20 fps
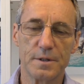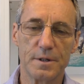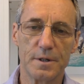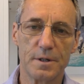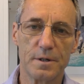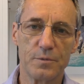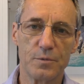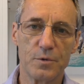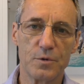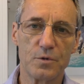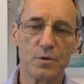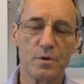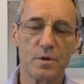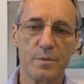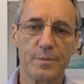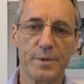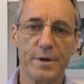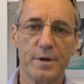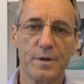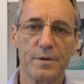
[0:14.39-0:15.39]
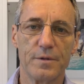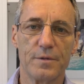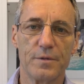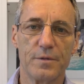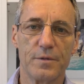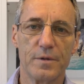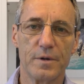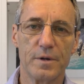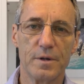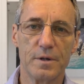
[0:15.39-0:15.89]
uh, we're talking about
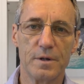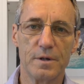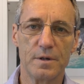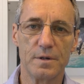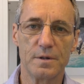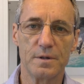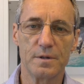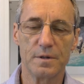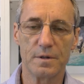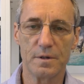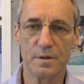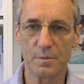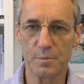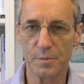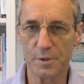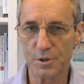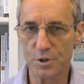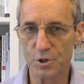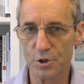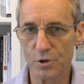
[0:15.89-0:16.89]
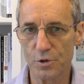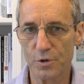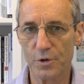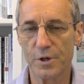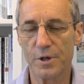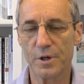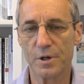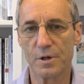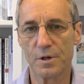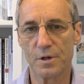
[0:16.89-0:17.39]
the, the
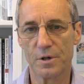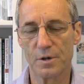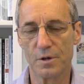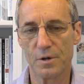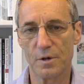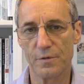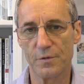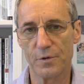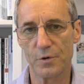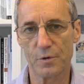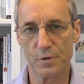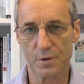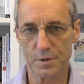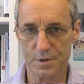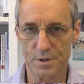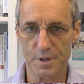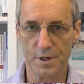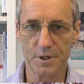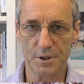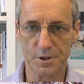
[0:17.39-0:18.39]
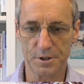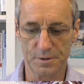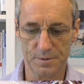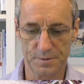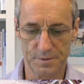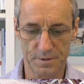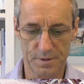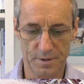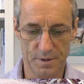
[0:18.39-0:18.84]
maturing of the organization,